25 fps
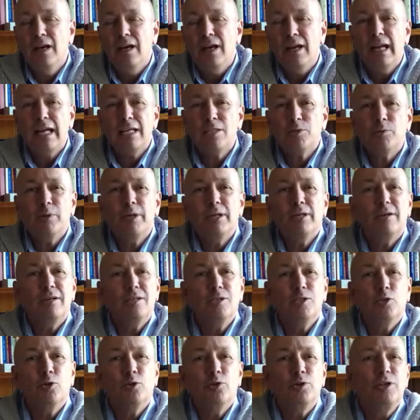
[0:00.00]
Last week I
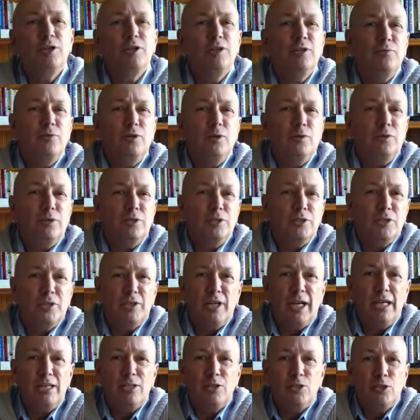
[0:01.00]
saw an interview on the
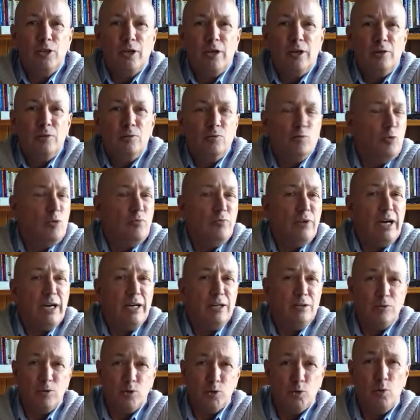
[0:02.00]
Today Show with
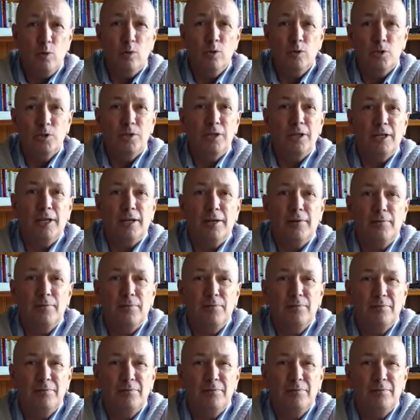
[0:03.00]
Arnold Schwarzenegger,